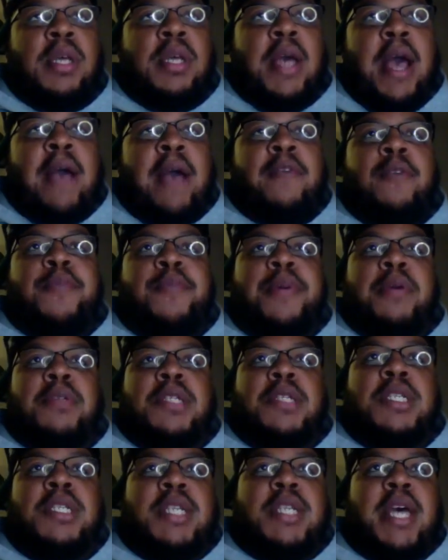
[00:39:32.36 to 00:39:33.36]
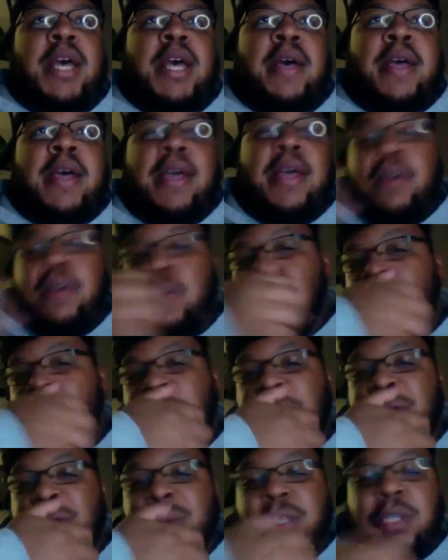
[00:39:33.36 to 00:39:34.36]
will post this on
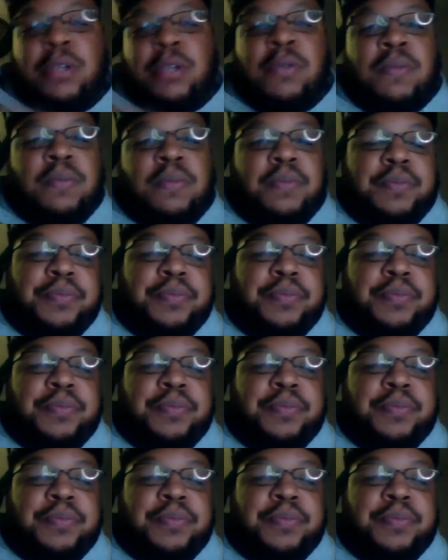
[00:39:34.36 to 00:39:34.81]
YouTube.